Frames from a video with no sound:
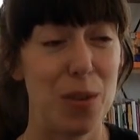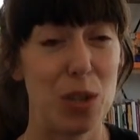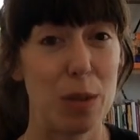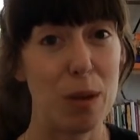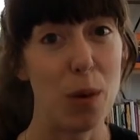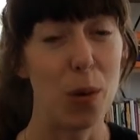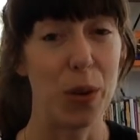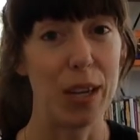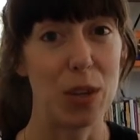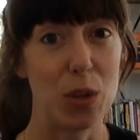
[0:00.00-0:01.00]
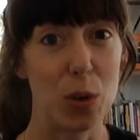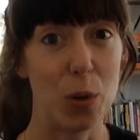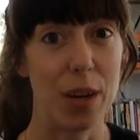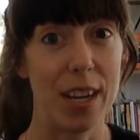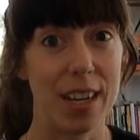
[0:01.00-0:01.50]
would just be holding a
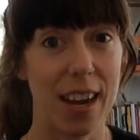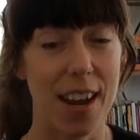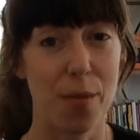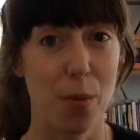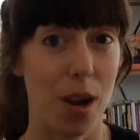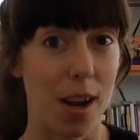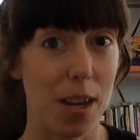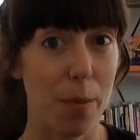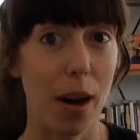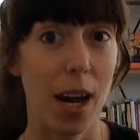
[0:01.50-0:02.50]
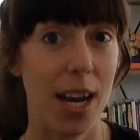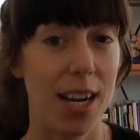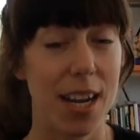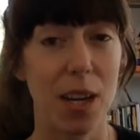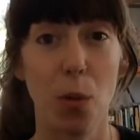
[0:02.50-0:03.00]
toy and kind of preoccupied,
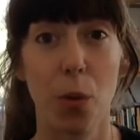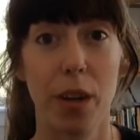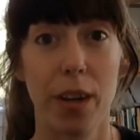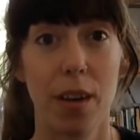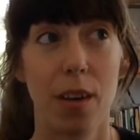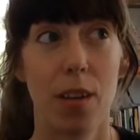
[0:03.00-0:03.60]
and he wouldn't